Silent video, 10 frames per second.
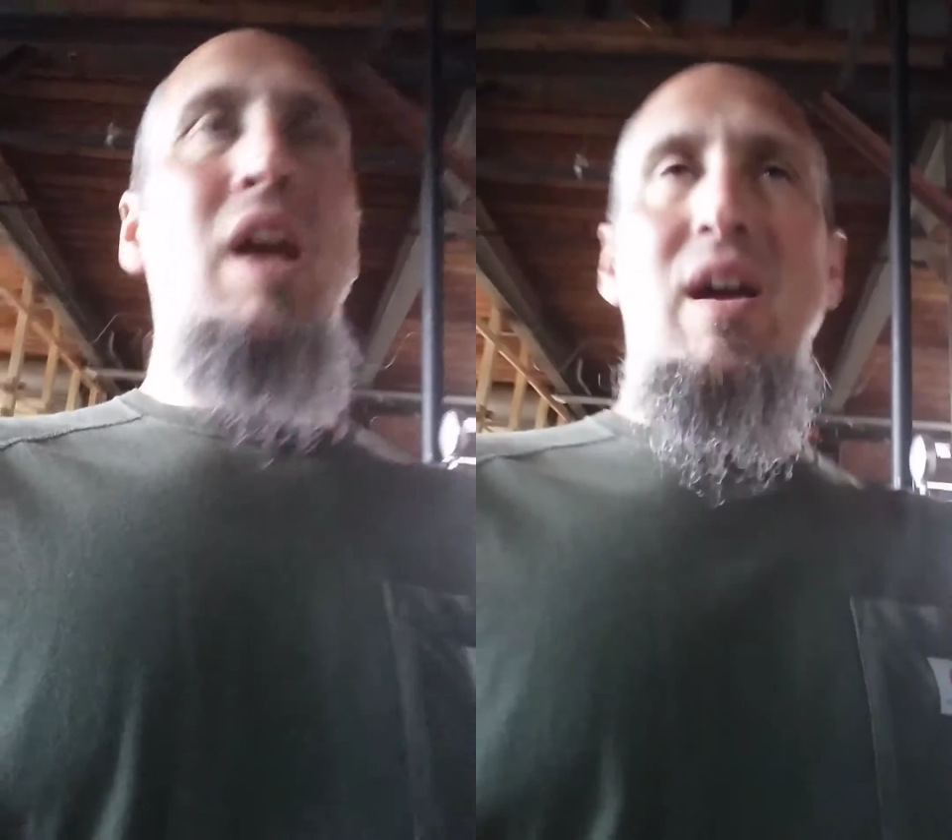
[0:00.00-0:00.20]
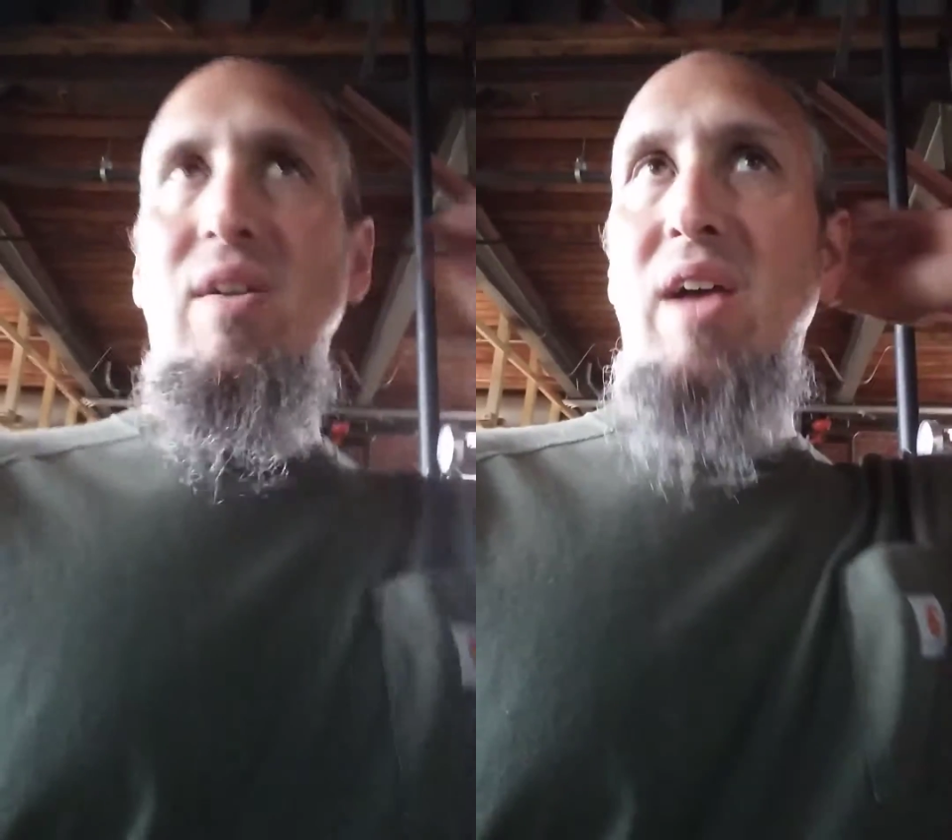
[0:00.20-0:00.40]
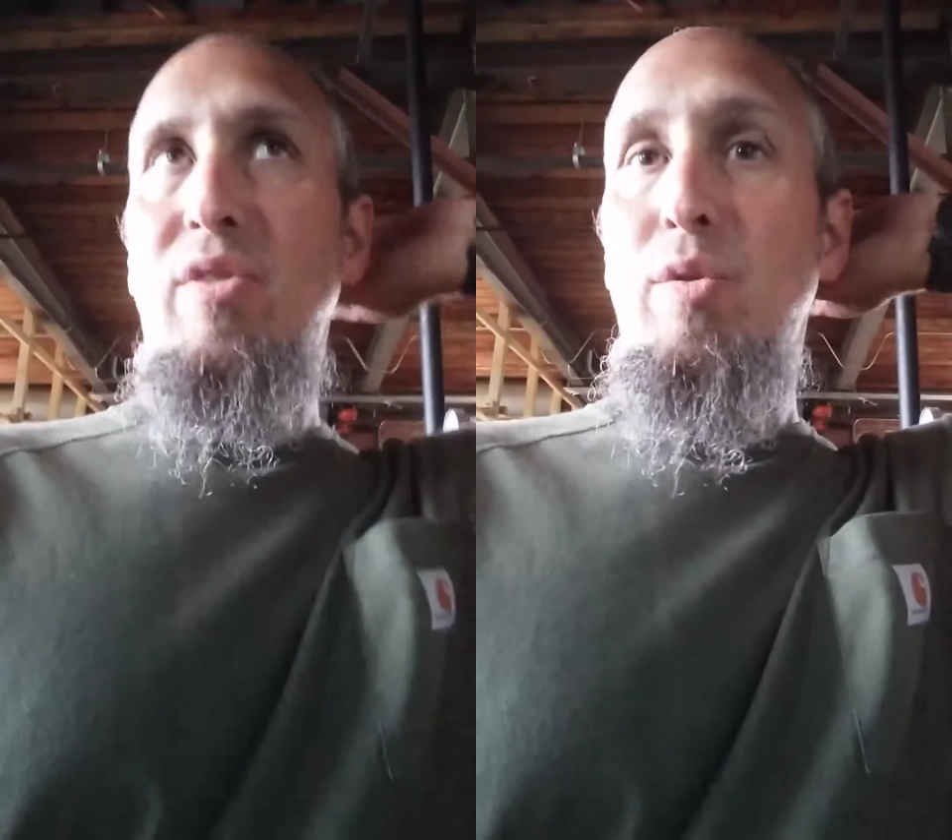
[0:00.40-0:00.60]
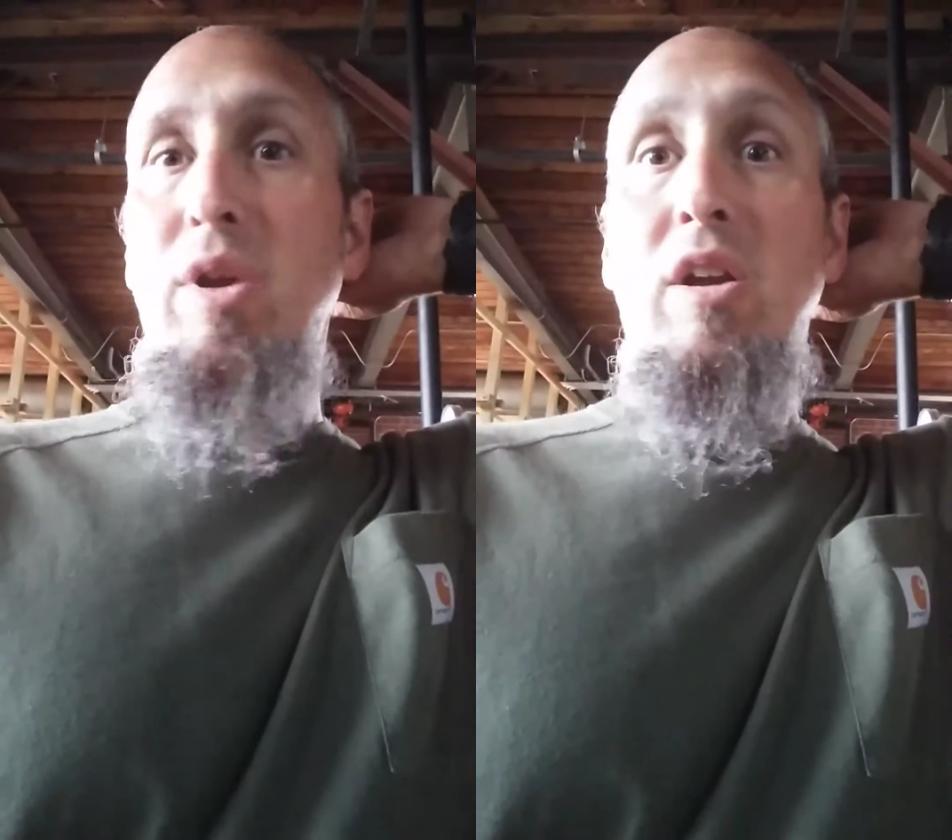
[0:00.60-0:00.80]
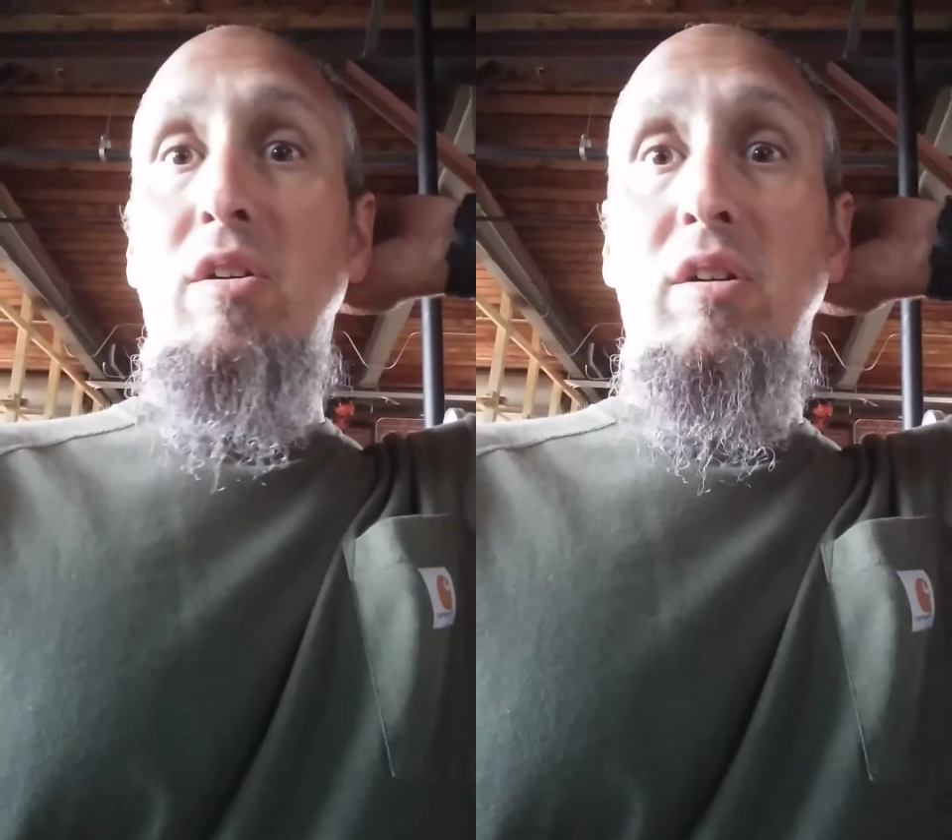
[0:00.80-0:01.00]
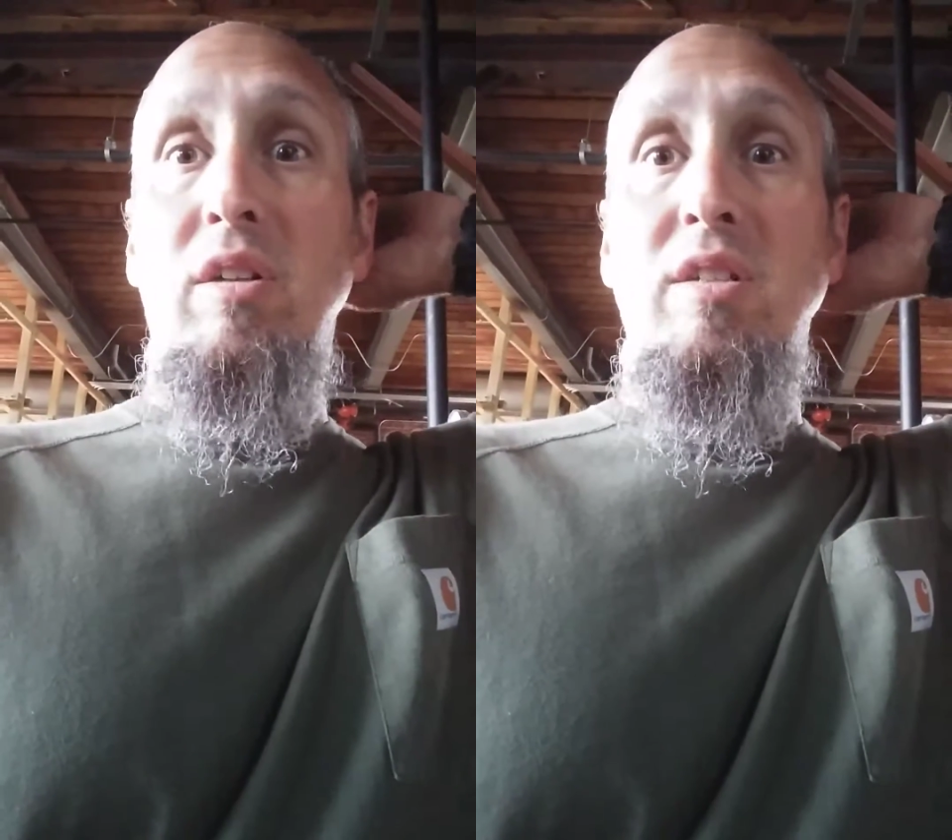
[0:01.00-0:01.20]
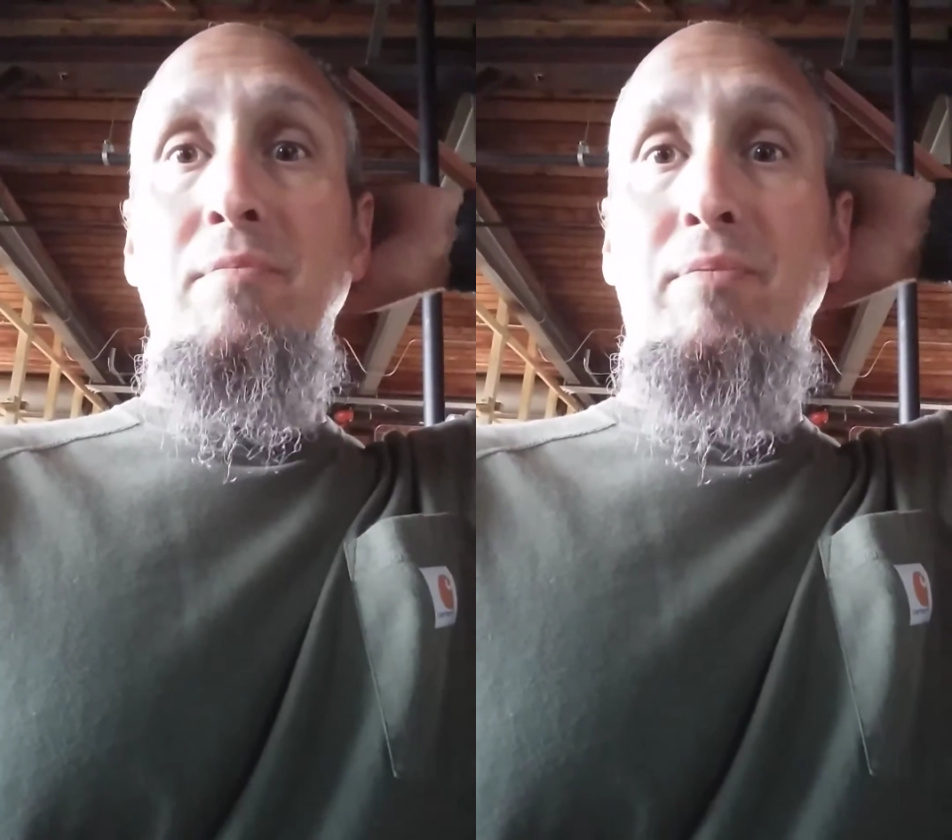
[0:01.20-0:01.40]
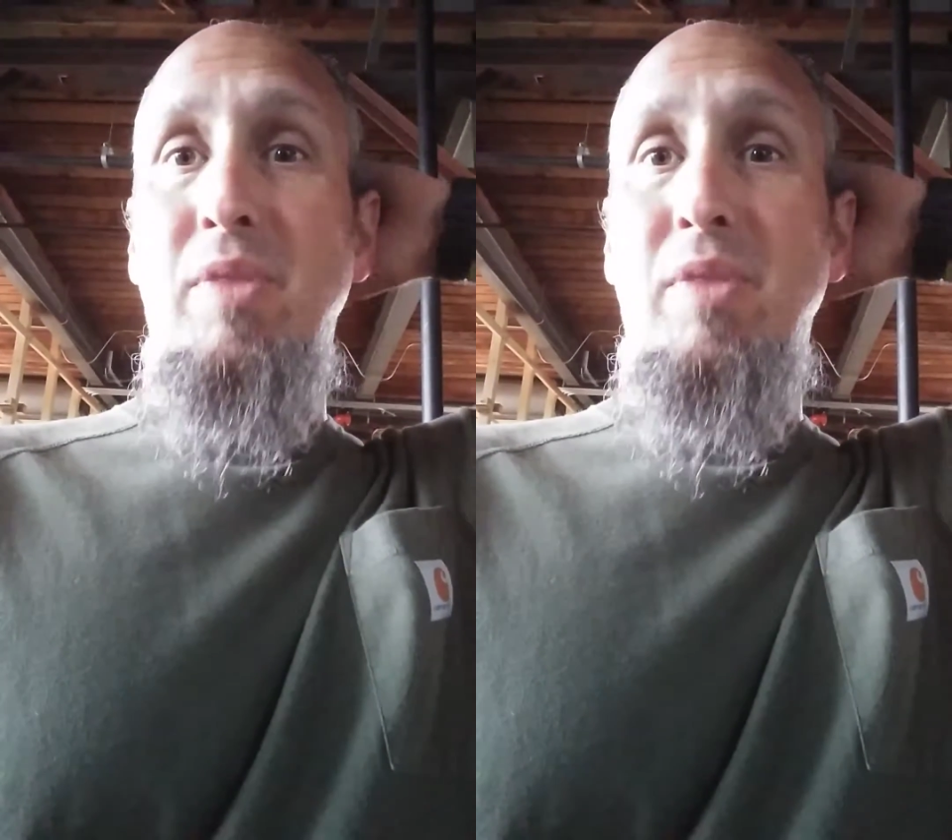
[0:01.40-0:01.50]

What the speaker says: I've had 3 girls,